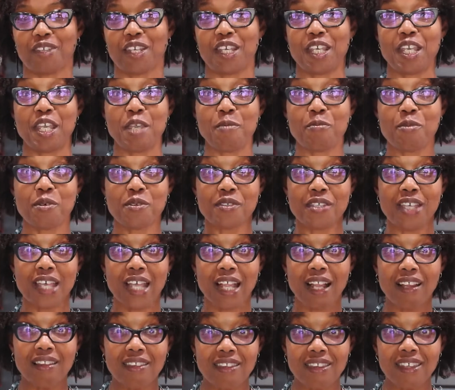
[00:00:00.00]
keep us
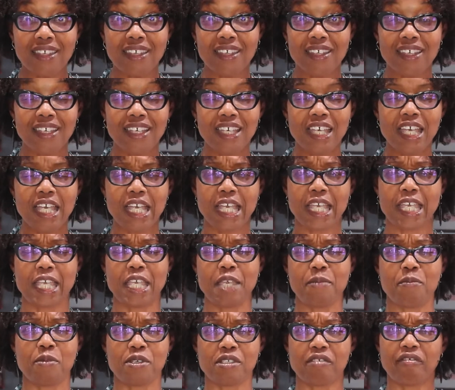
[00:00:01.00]
healthy,
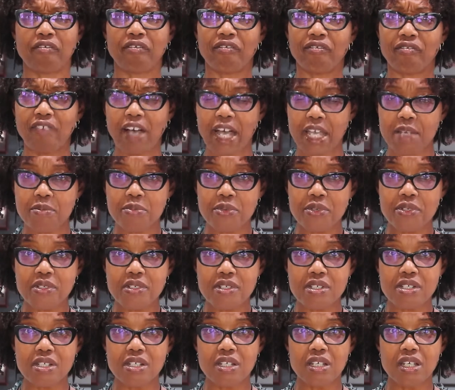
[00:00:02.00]
keep us
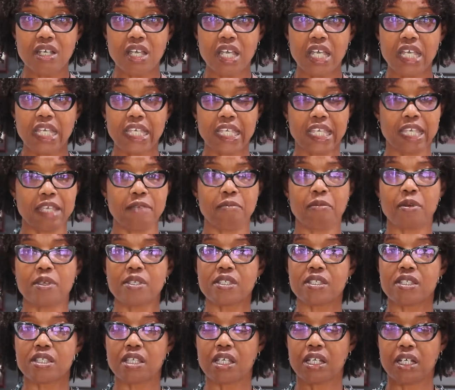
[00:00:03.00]
vibrant, keep
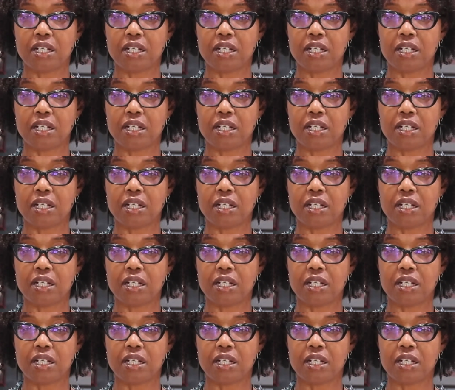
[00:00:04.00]
us